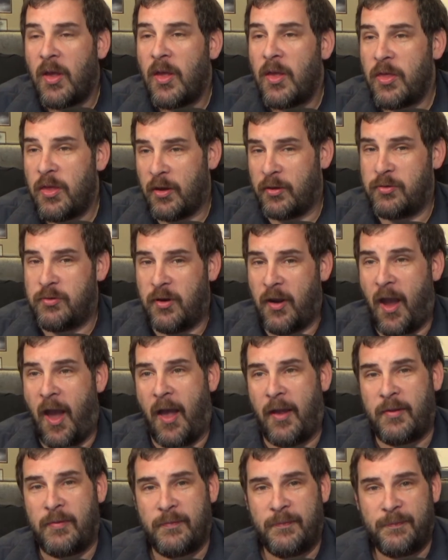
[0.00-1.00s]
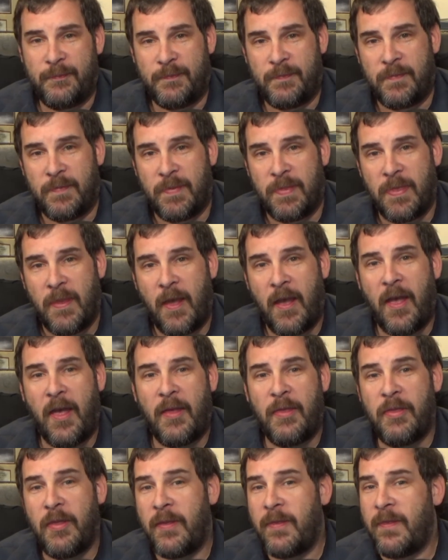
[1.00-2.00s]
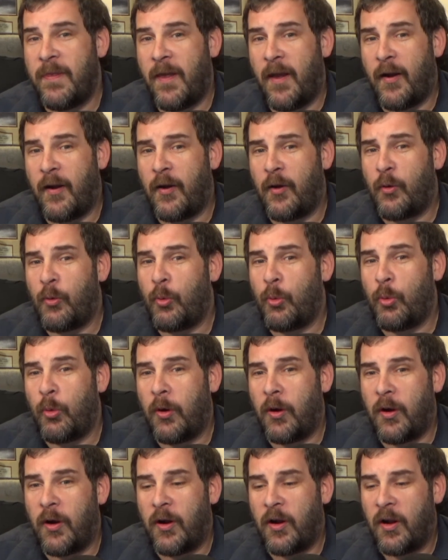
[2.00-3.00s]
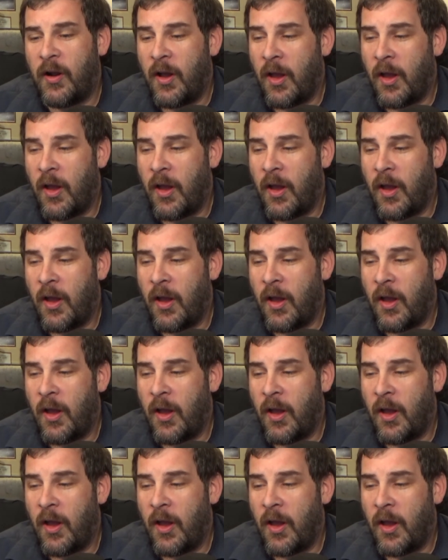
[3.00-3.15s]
the chat. And there were